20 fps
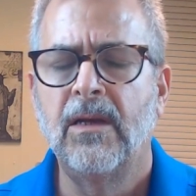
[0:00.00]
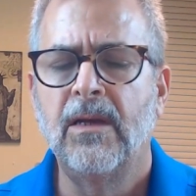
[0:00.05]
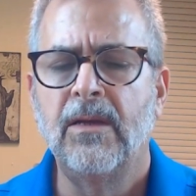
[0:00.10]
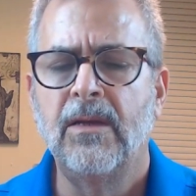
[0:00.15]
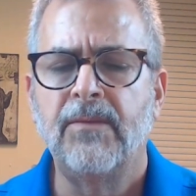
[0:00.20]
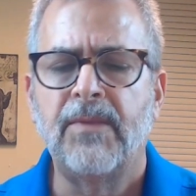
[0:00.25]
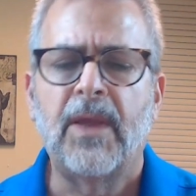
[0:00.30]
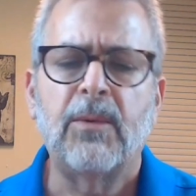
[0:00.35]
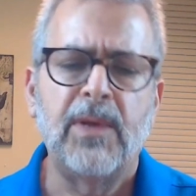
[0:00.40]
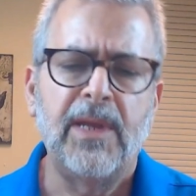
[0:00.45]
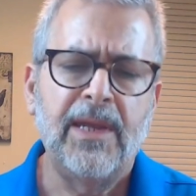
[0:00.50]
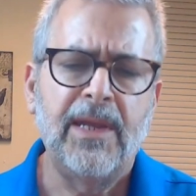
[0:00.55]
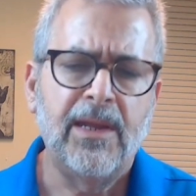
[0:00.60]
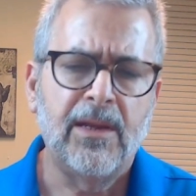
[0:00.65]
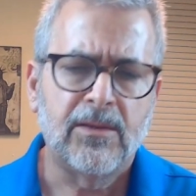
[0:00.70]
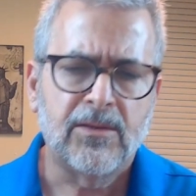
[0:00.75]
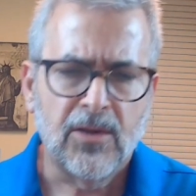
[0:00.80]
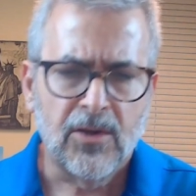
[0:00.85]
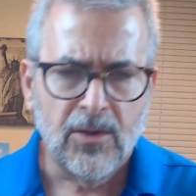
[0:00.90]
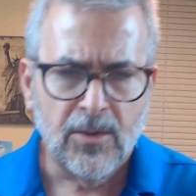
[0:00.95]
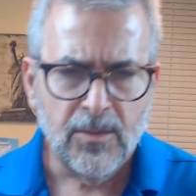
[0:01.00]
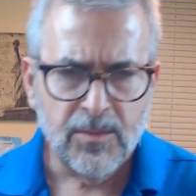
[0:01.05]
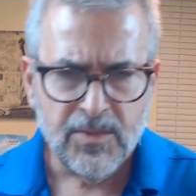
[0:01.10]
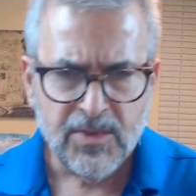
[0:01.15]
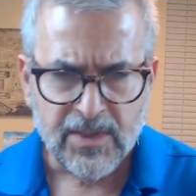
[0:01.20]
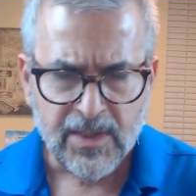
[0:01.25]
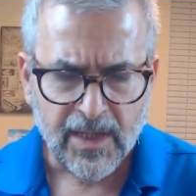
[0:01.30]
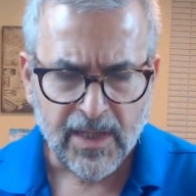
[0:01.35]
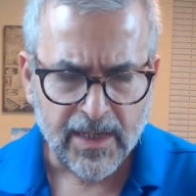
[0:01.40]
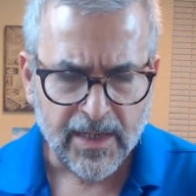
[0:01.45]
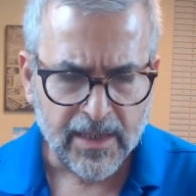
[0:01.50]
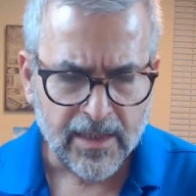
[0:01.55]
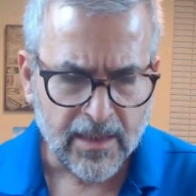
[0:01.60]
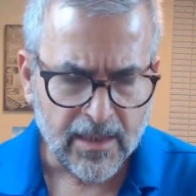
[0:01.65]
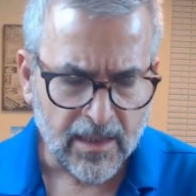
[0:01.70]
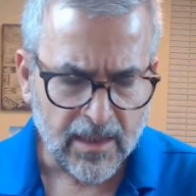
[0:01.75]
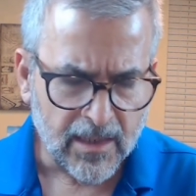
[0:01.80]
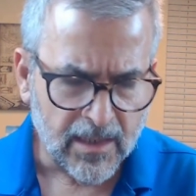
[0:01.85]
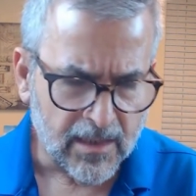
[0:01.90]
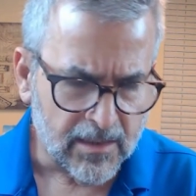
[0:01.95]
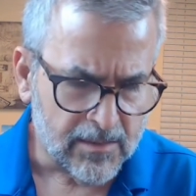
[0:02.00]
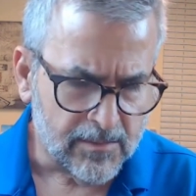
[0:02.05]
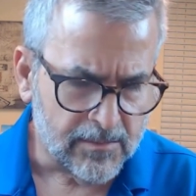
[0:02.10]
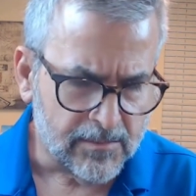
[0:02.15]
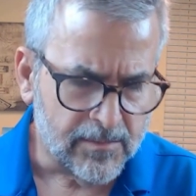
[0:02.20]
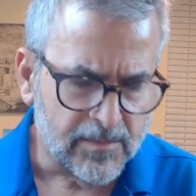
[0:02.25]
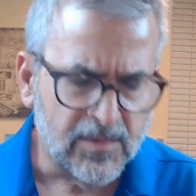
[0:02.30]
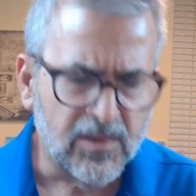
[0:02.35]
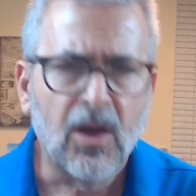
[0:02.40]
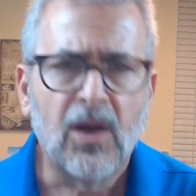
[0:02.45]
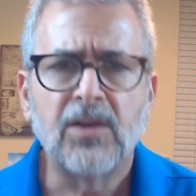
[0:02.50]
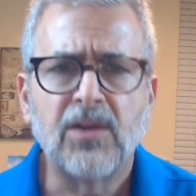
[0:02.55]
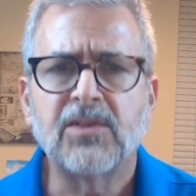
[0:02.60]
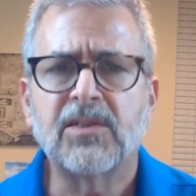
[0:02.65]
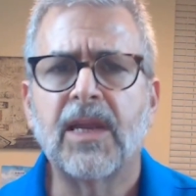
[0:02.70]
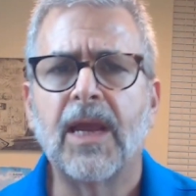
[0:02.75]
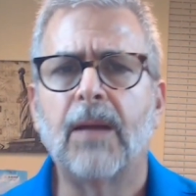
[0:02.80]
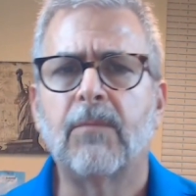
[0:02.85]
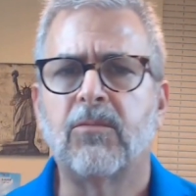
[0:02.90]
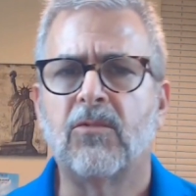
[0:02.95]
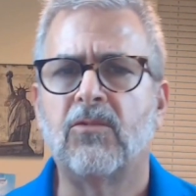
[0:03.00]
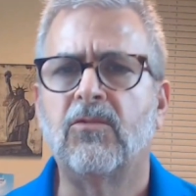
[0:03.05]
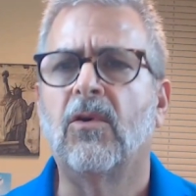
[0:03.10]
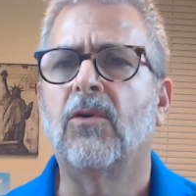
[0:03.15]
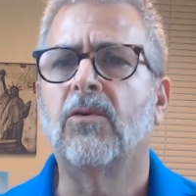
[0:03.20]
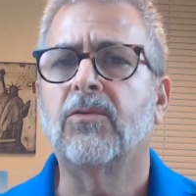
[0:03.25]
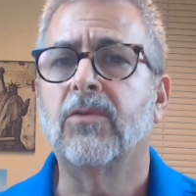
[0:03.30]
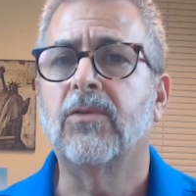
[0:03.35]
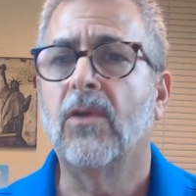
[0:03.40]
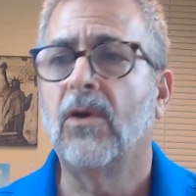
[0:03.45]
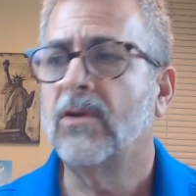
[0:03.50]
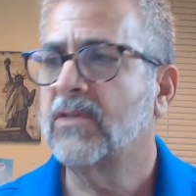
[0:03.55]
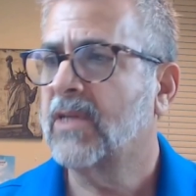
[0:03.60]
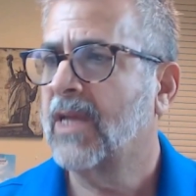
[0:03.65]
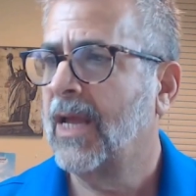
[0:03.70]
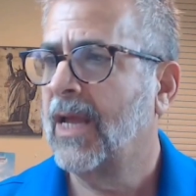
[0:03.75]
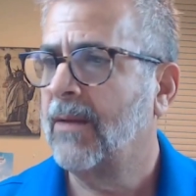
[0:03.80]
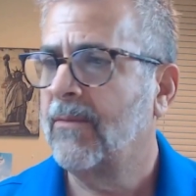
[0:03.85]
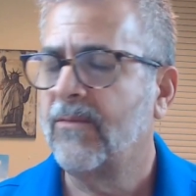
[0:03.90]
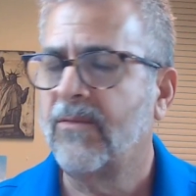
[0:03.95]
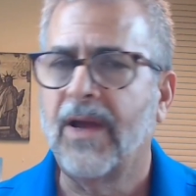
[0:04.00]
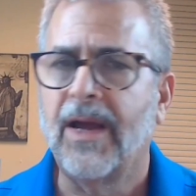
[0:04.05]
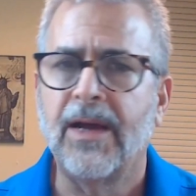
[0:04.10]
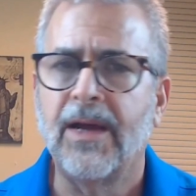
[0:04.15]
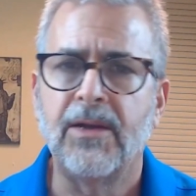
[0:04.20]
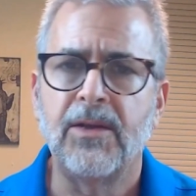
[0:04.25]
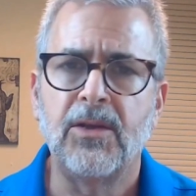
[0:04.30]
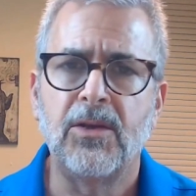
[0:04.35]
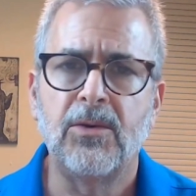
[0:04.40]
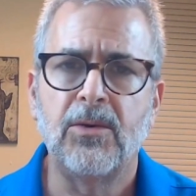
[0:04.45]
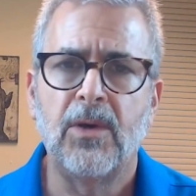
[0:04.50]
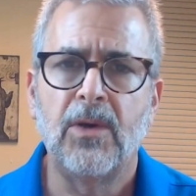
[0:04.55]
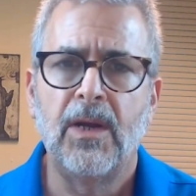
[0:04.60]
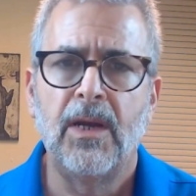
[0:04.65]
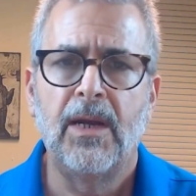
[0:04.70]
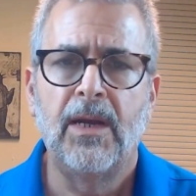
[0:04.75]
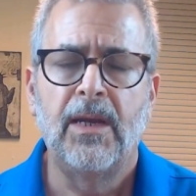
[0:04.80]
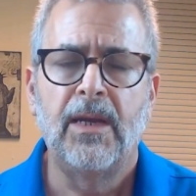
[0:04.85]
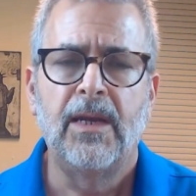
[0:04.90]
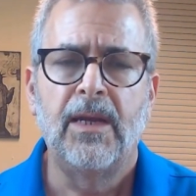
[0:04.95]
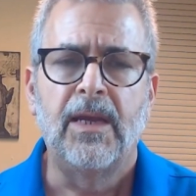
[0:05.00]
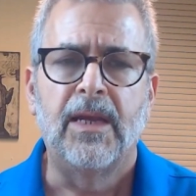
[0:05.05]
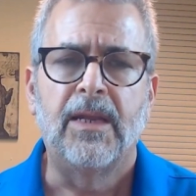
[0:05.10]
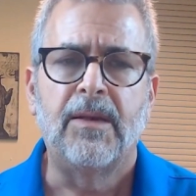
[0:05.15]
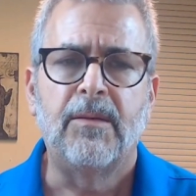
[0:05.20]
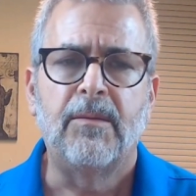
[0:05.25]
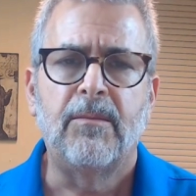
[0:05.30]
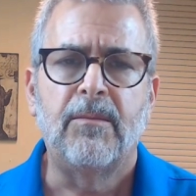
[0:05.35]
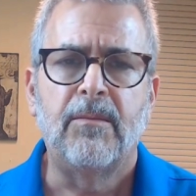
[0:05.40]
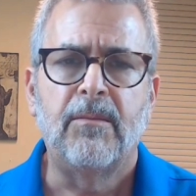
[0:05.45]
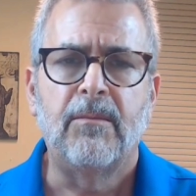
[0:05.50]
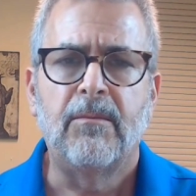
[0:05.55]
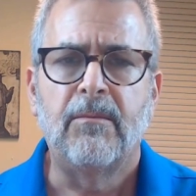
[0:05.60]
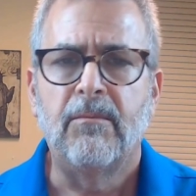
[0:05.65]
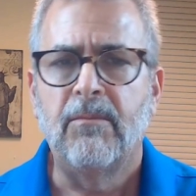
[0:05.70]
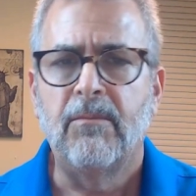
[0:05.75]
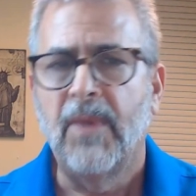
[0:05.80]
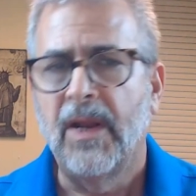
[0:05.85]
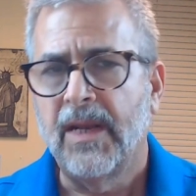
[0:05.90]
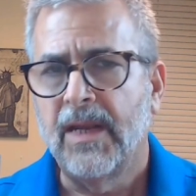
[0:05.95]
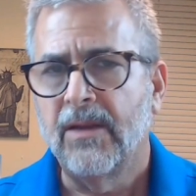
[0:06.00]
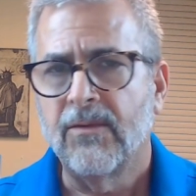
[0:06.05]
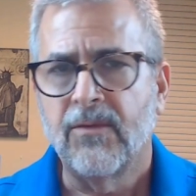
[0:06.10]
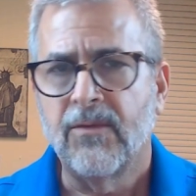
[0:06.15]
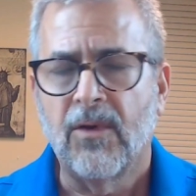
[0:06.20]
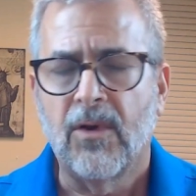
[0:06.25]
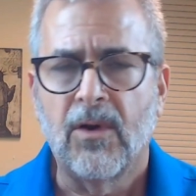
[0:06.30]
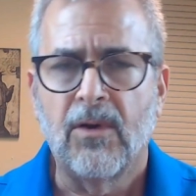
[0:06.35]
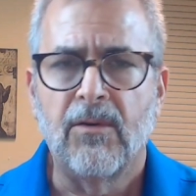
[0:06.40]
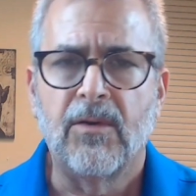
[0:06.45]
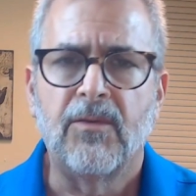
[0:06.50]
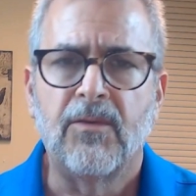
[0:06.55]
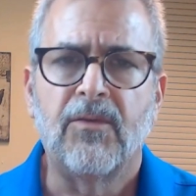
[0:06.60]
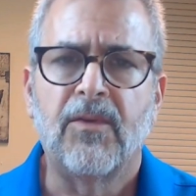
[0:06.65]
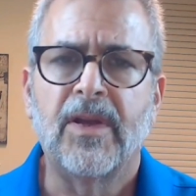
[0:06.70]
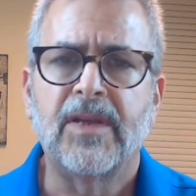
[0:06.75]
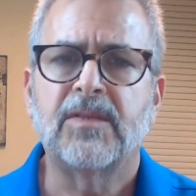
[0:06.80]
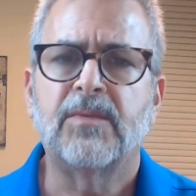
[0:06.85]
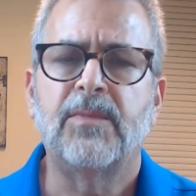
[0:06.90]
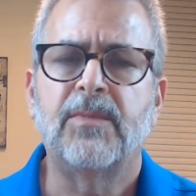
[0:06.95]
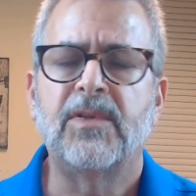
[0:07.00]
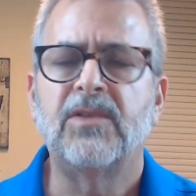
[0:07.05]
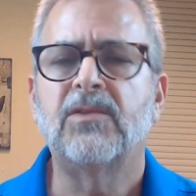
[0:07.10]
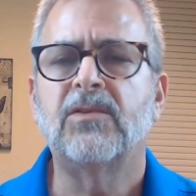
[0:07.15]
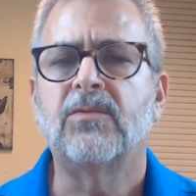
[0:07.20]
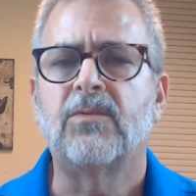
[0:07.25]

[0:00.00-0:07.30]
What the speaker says: Now we hear terms like large cap growth, large cap value in many of our investments.